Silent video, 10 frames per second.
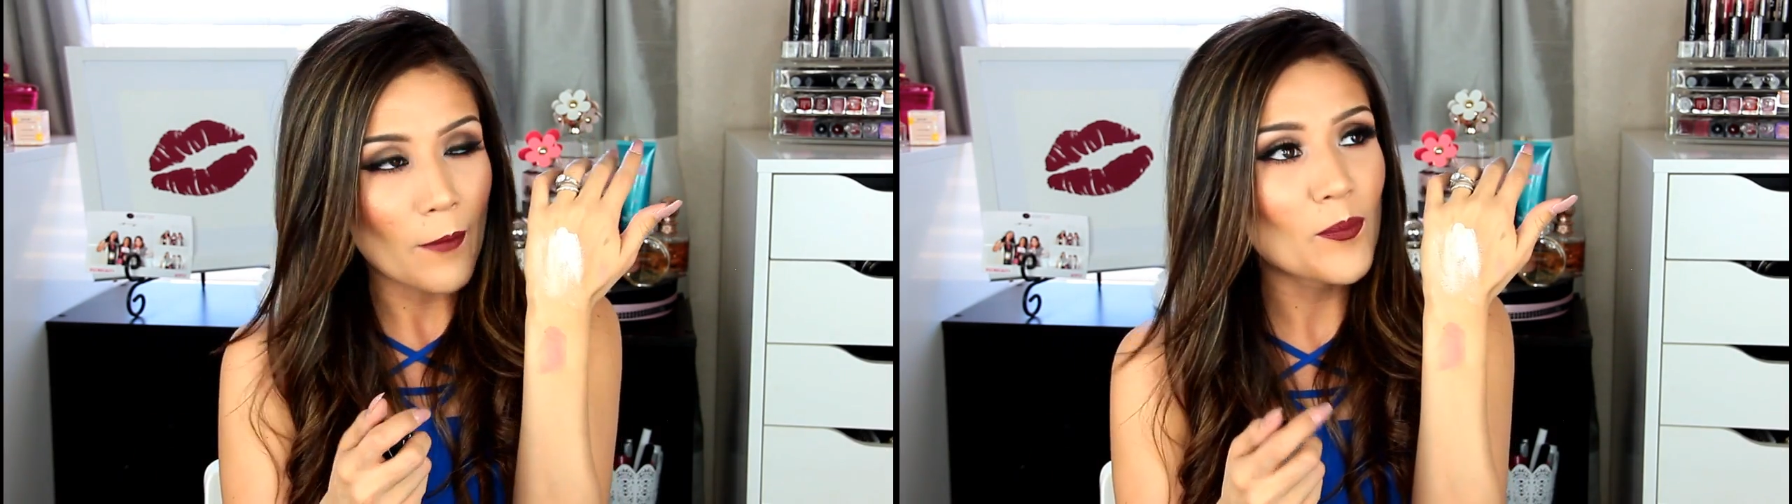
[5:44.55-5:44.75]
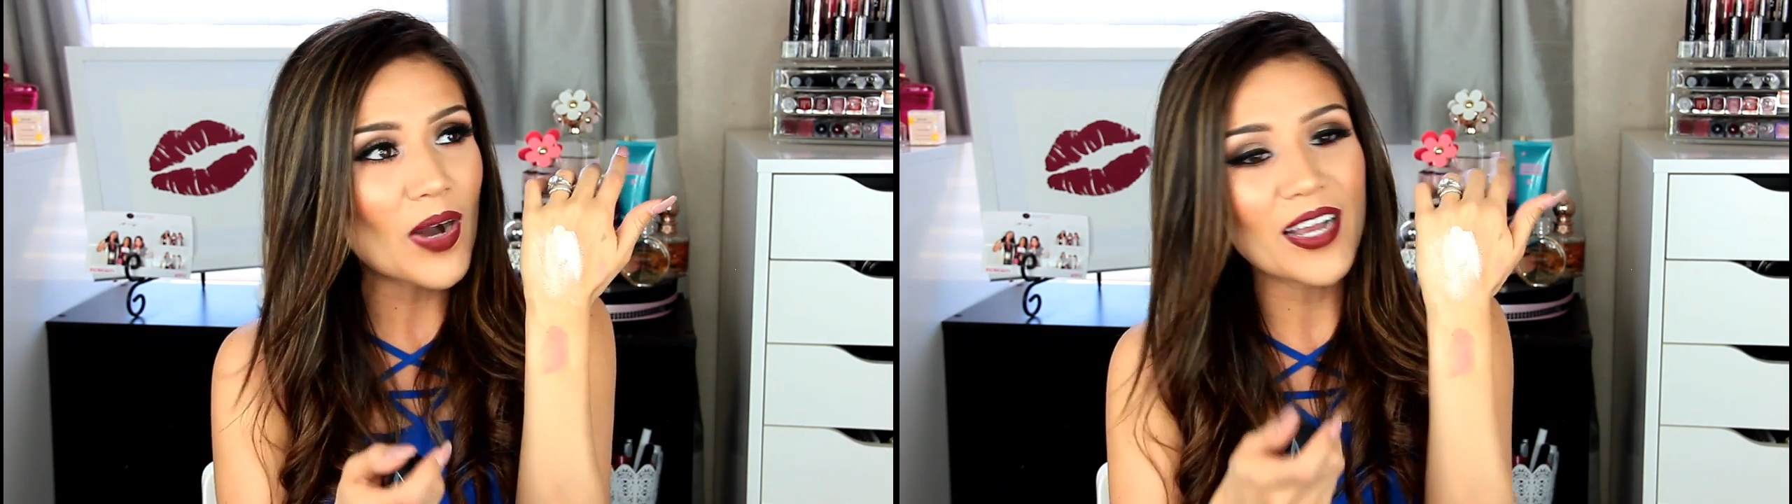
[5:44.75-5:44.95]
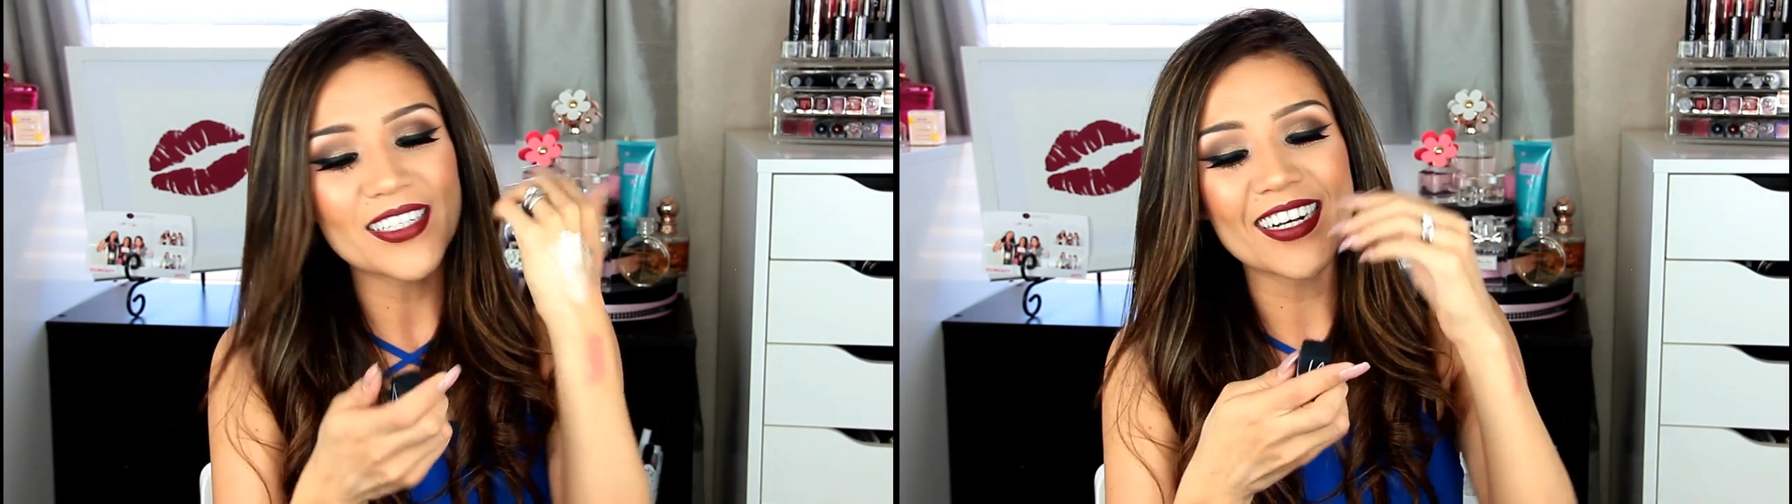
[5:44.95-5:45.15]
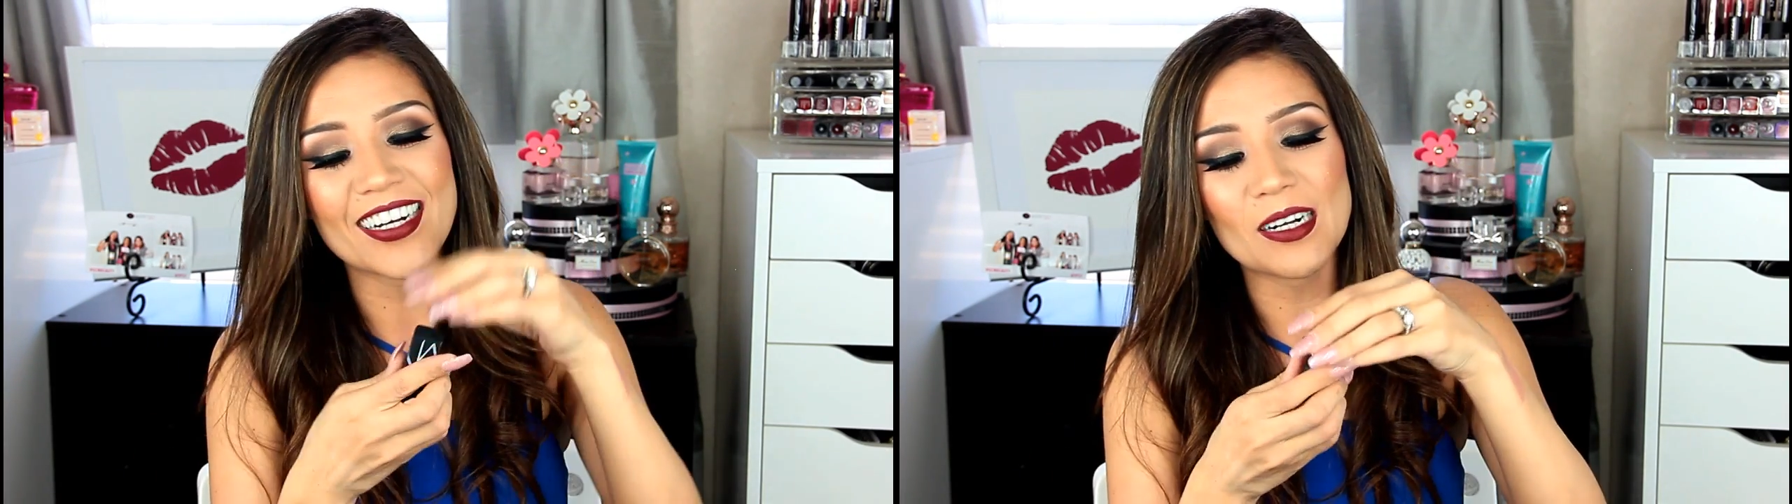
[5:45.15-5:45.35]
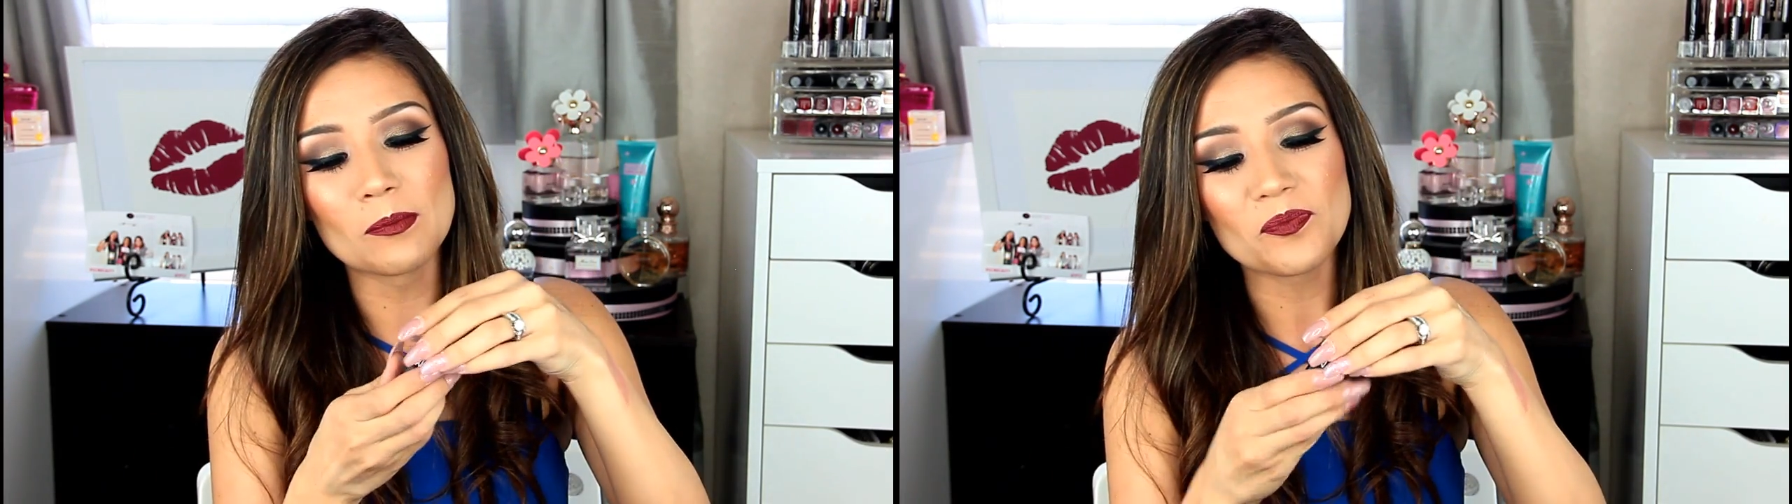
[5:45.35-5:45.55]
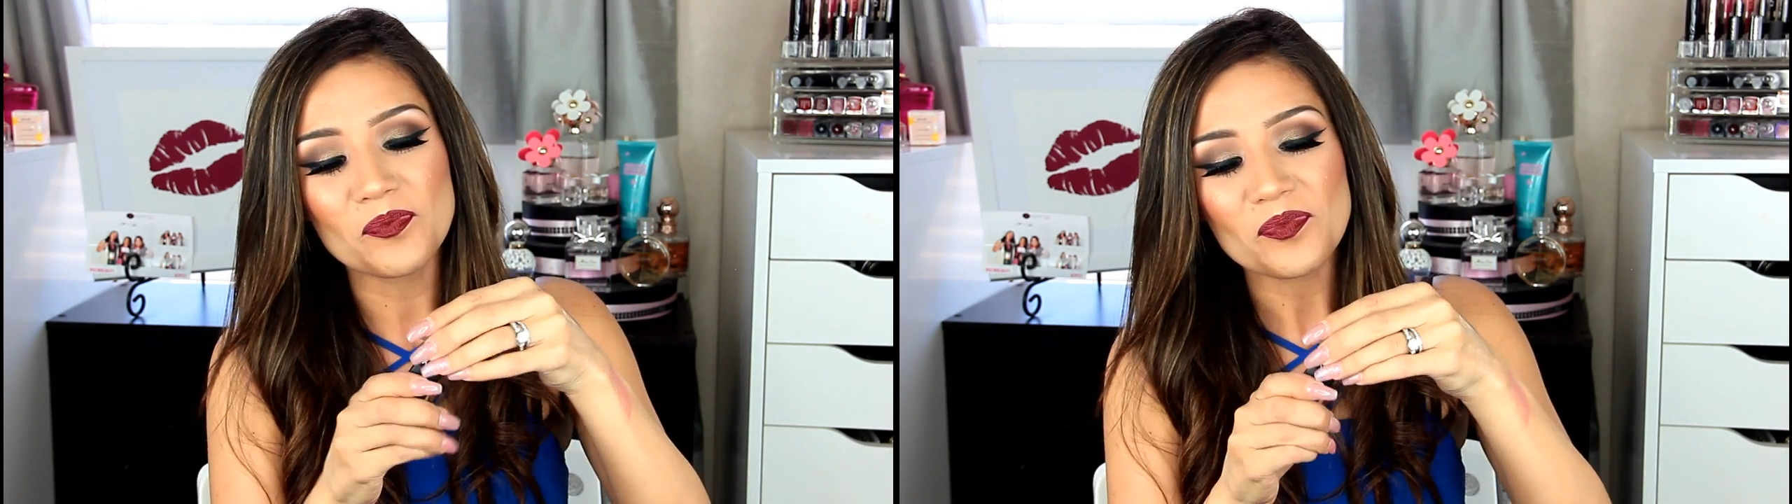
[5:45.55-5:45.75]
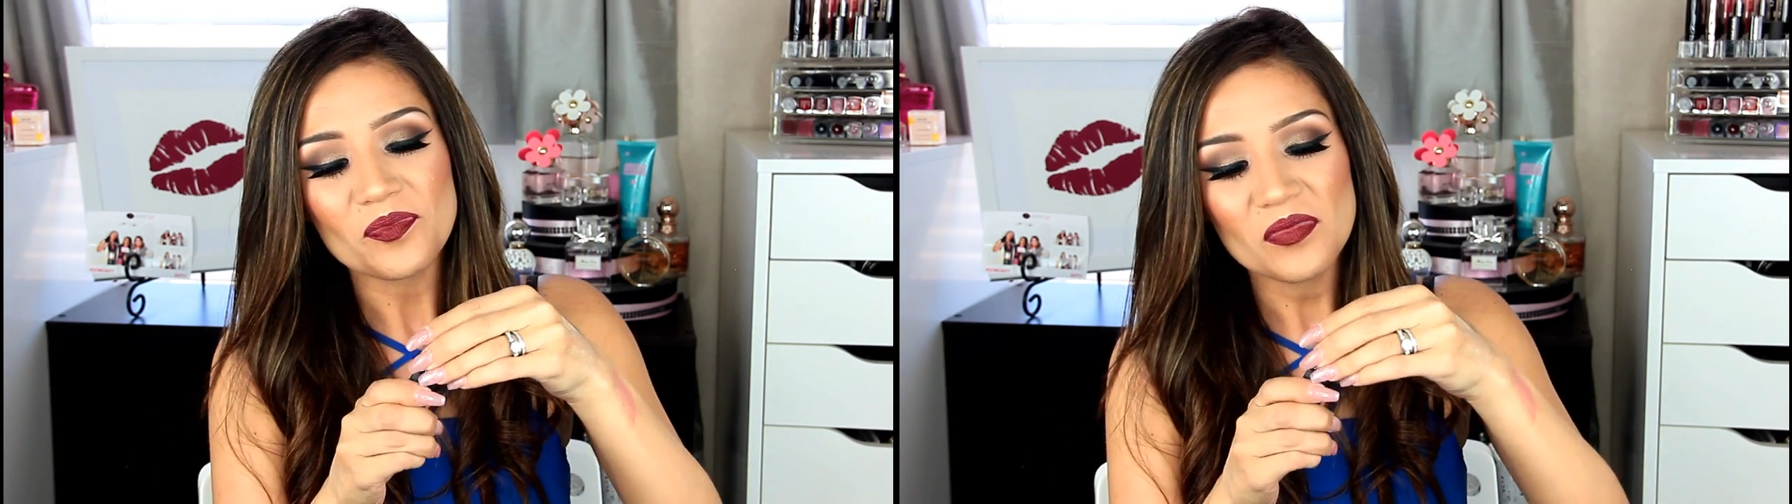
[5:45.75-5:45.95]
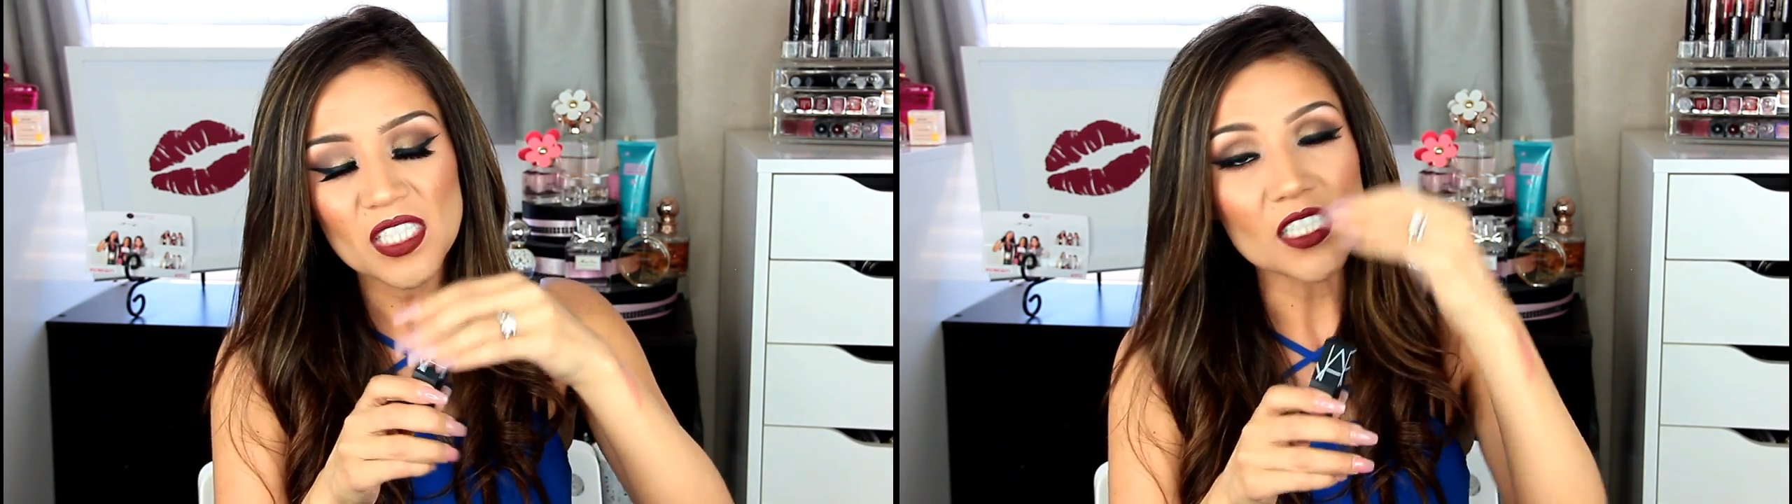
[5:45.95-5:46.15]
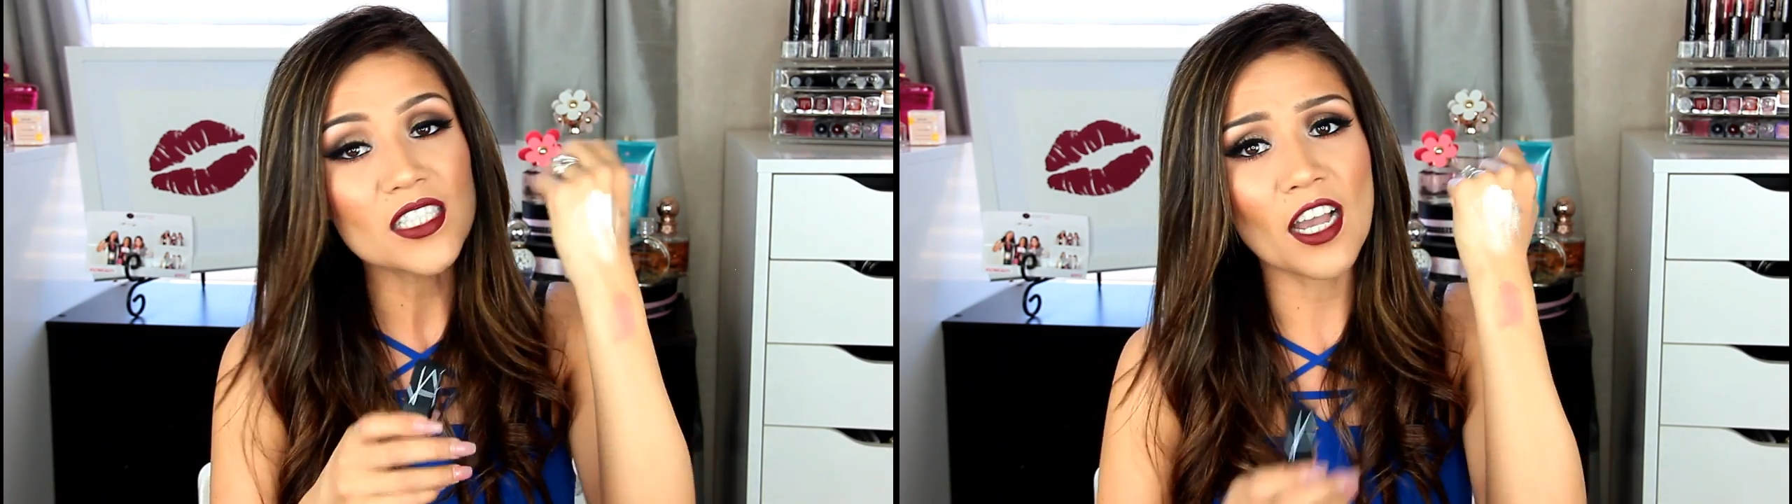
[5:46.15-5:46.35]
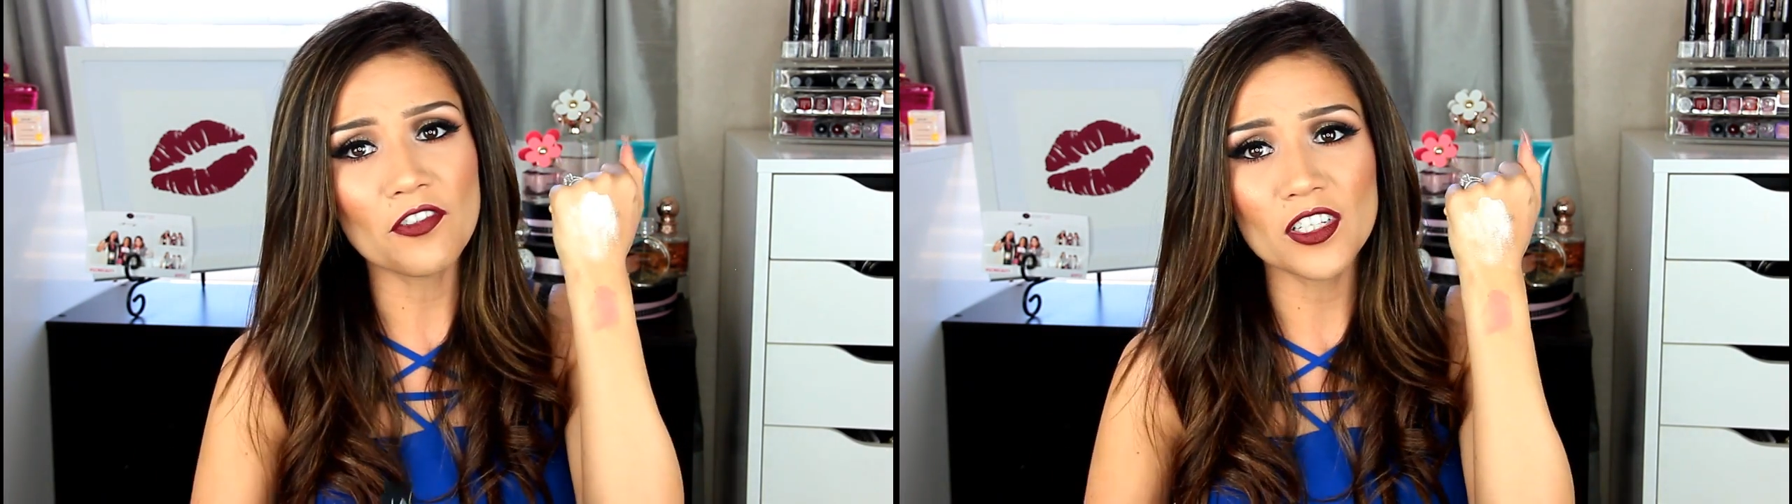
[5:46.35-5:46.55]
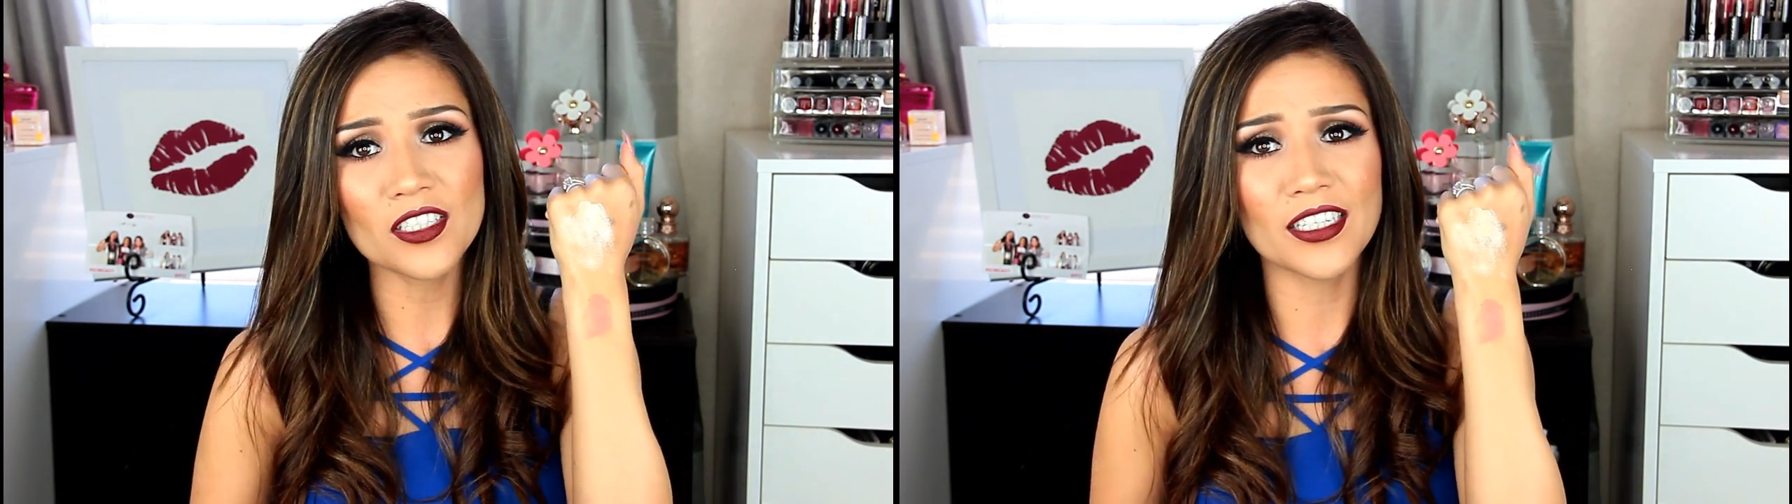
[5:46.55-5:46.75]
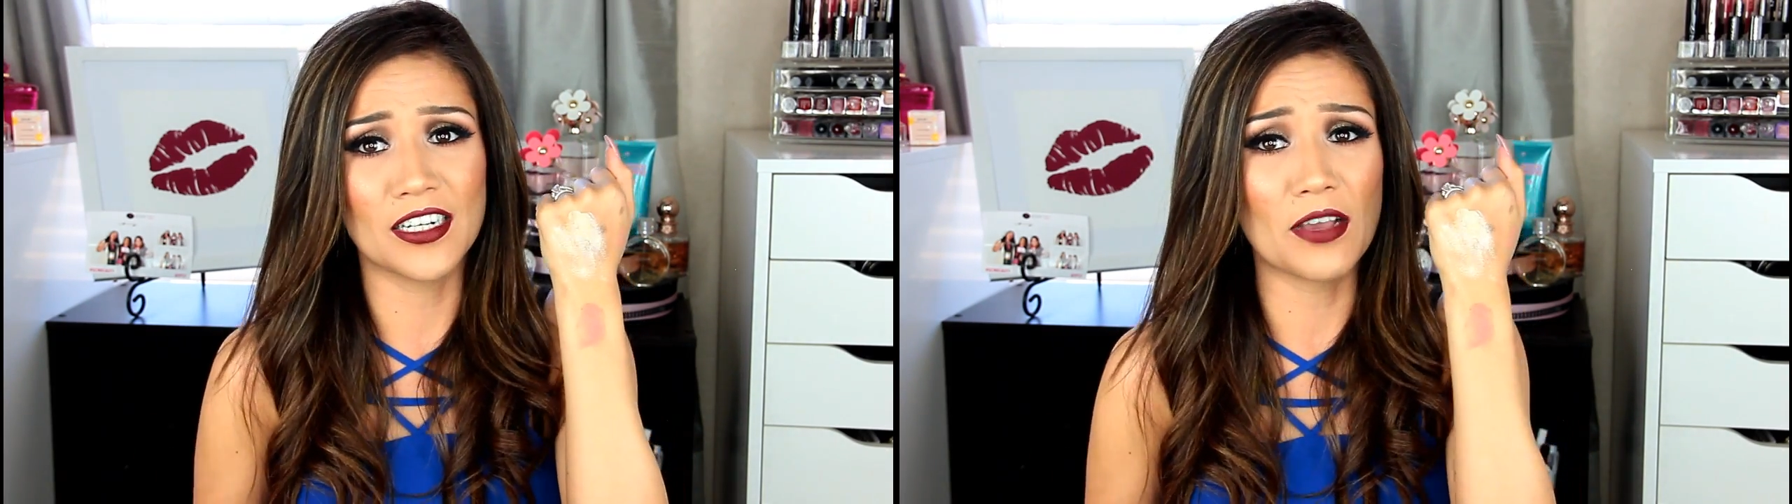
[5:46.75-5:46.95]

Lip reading: But definitely